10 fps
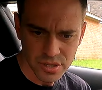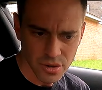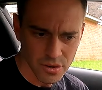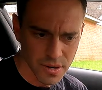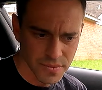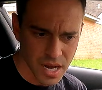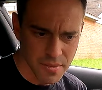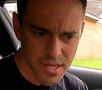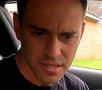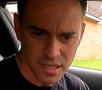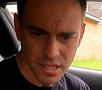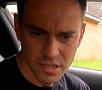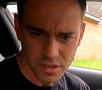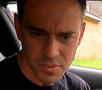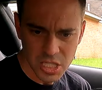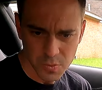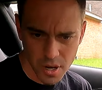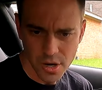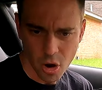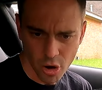So I mean, this thing could be
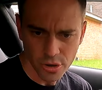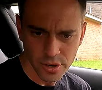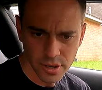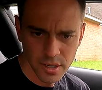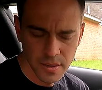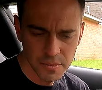spun harder,